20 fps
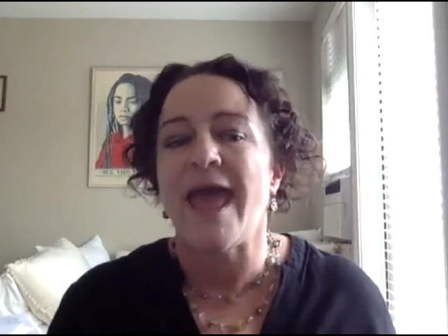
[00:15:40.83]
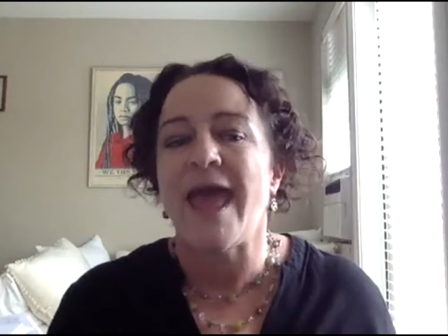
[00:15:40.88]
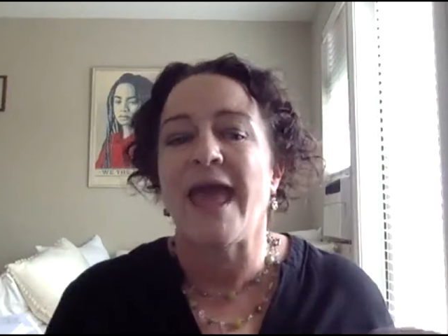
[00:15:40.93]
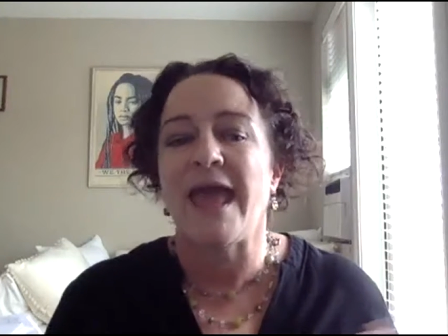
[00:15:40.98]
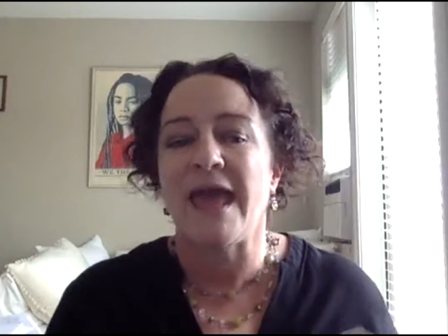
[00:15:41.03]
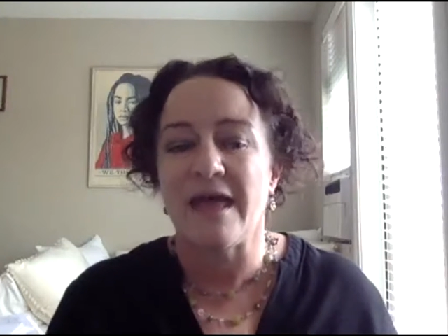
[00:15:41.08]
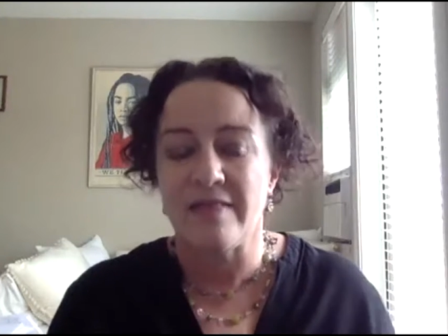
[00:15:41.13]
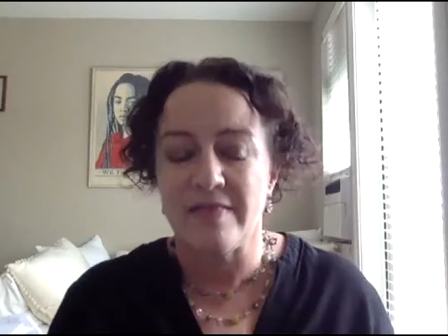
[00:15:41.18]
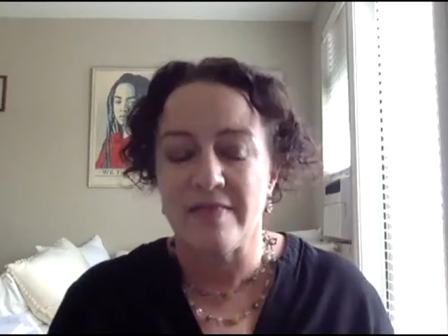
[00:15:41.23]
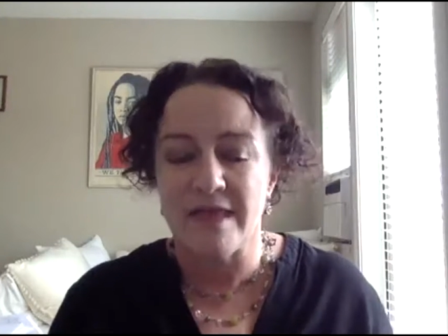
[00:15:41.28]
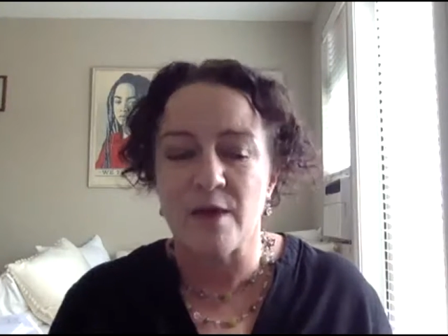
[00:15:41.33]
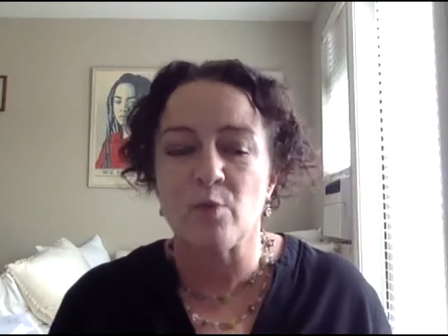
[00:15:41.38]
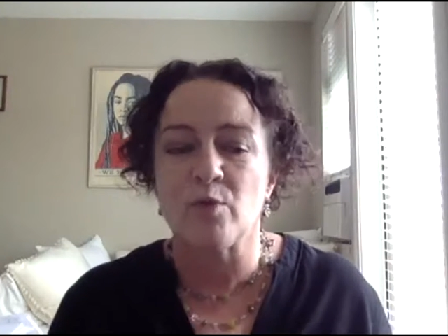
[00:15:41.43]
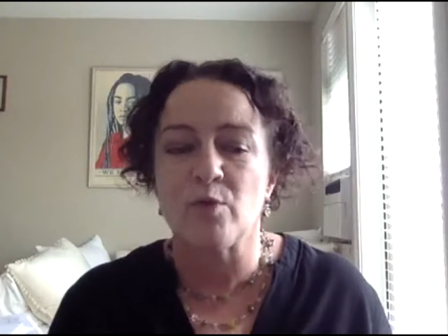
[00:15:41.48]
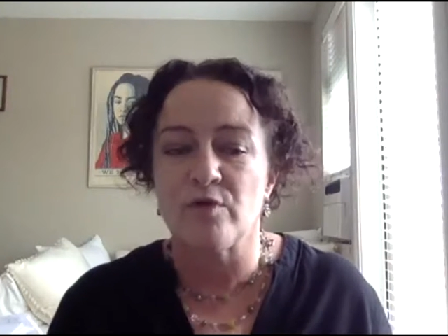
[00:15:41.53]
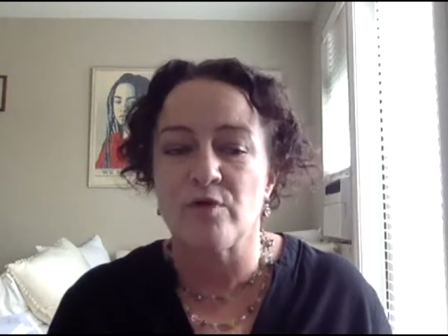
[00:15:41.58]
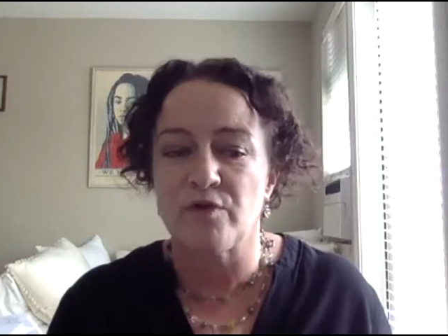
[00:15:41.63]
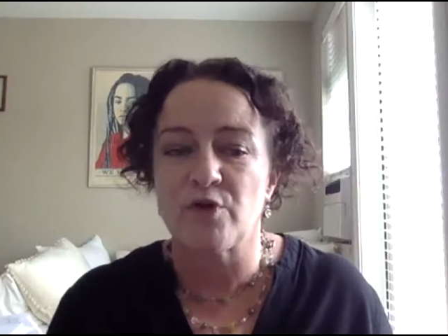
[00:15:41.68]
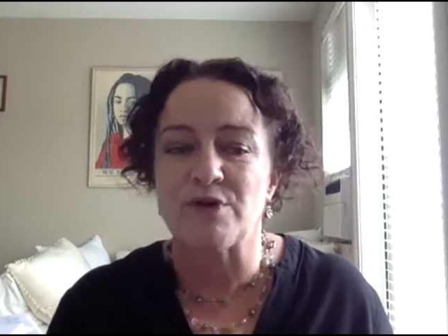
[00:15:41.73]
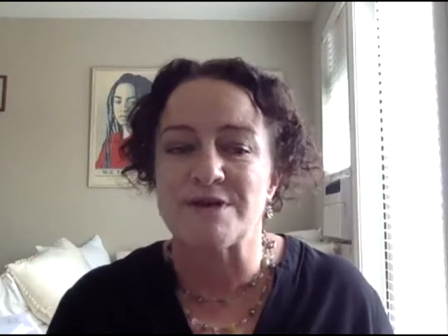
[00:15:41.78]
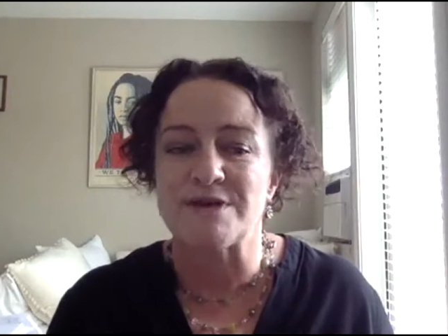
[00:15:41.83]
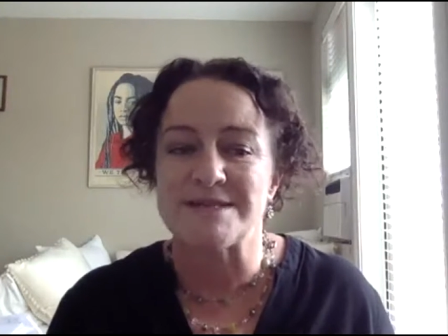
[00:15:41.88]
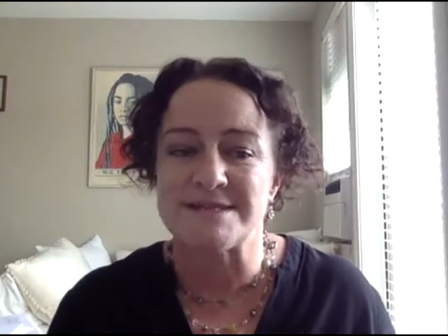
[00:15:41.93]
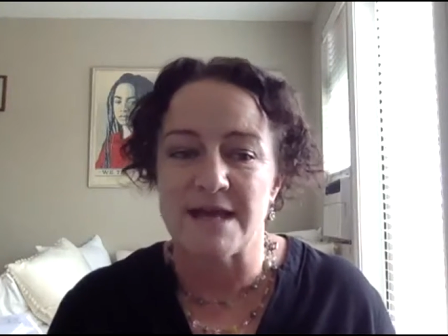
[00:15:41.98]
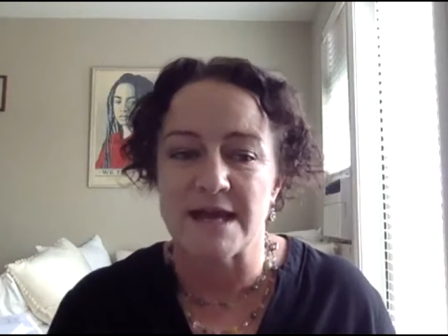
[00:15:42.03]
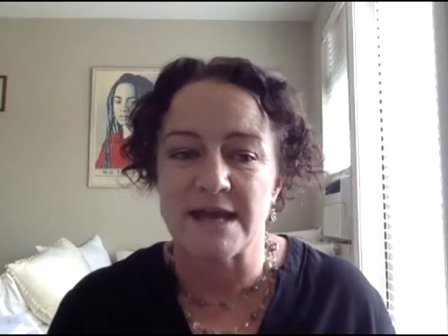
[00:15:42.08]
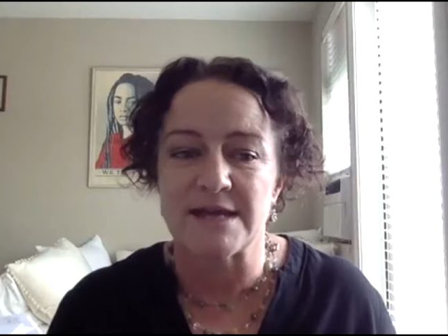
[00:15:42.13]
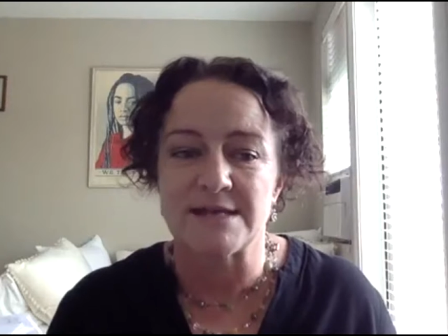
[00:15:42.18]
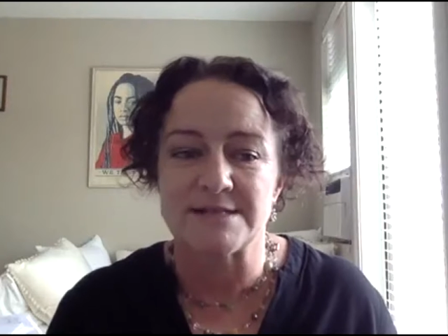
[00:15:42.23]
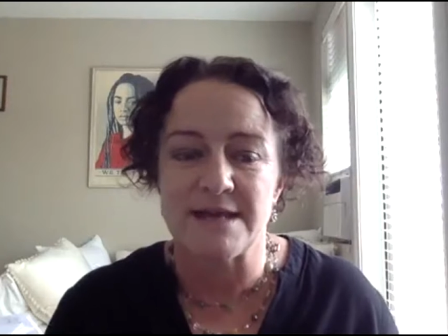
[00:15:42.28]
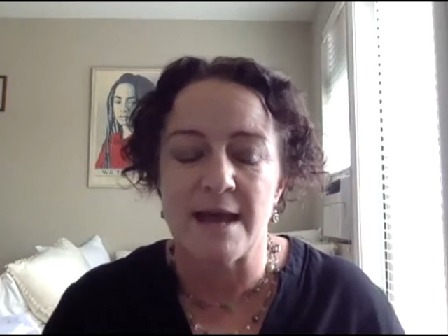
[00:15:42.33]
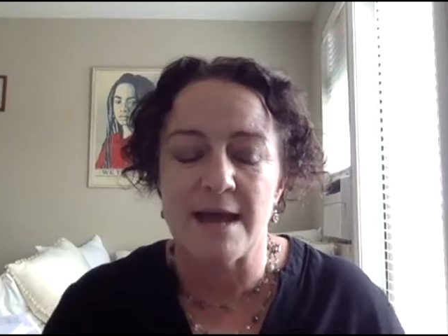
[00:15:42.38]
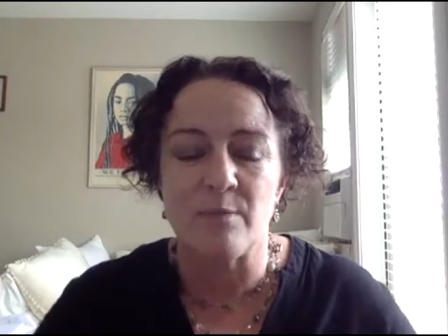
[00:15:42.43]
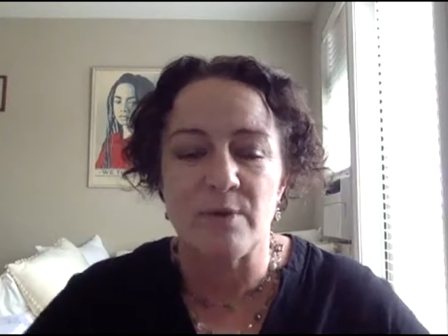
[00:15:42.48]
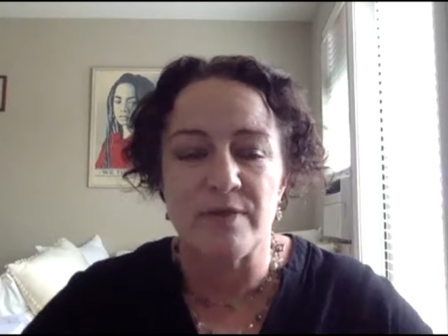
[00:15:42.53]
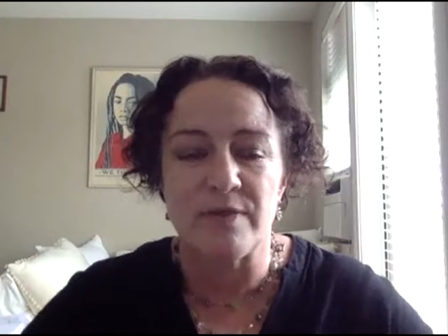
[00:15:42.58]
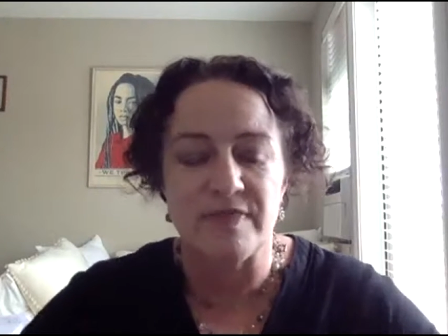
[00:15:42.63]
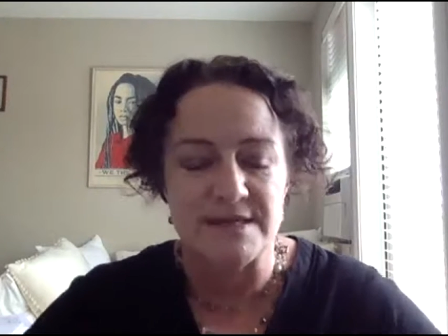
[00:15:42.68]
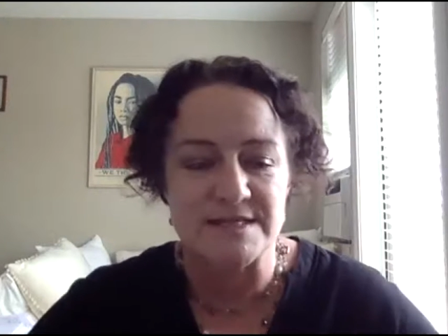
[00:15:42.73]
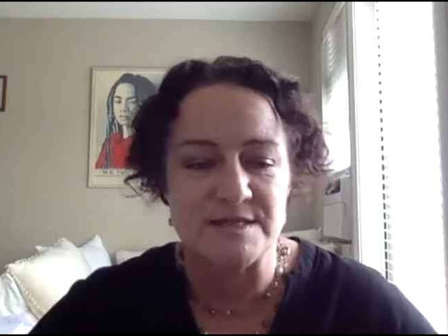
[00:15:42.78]
and then will vote a second time
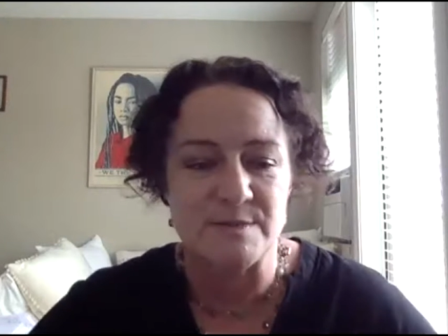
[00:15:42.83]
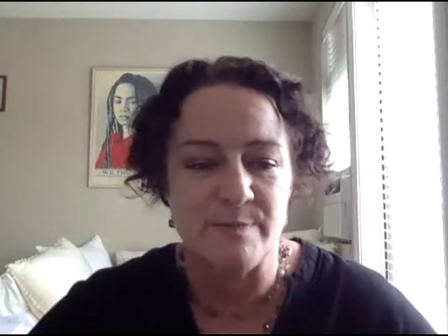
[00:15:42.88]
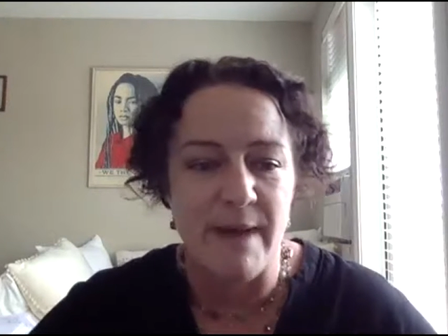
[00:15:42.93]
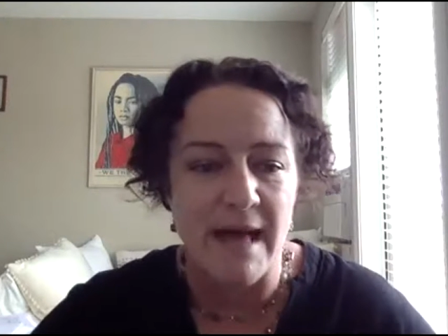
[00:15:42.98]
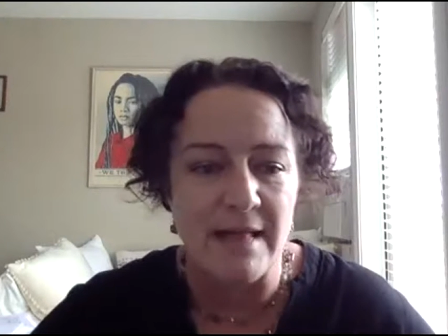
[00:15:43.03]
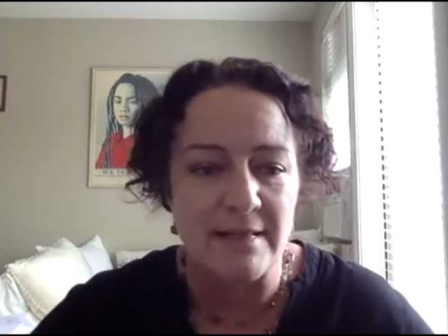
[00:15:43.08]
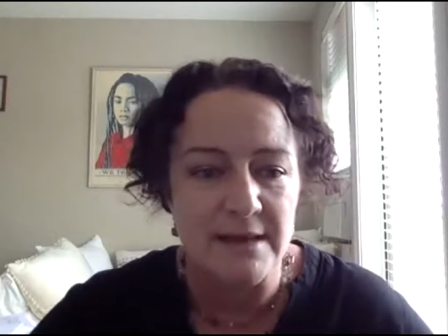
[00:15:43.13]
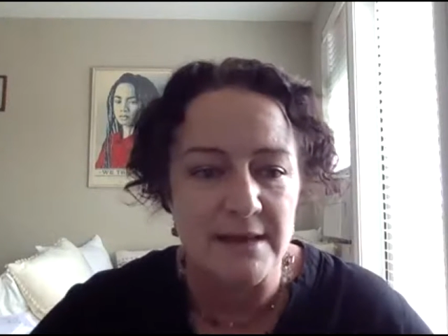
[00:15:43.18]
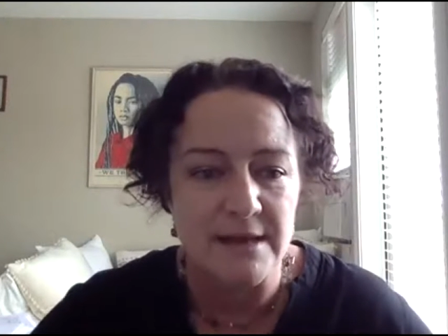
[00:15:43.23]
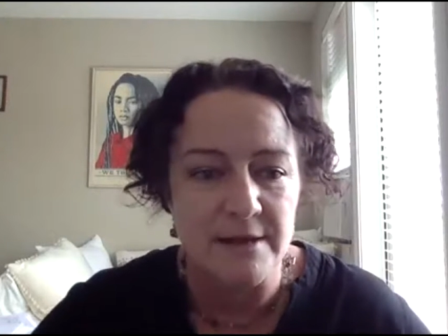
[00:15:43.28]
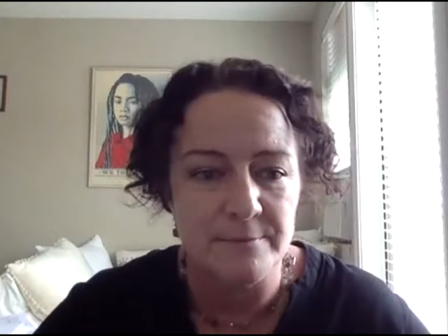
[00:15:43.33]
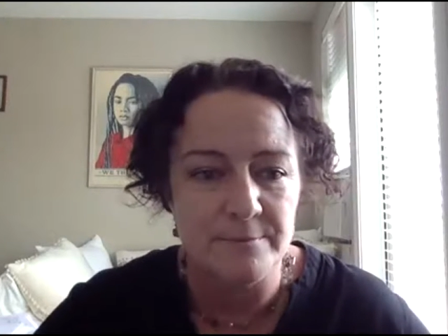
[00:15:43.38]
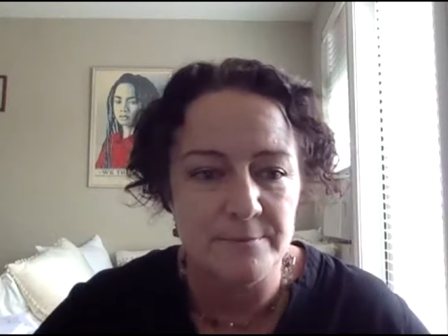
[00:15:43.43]
with this ballot?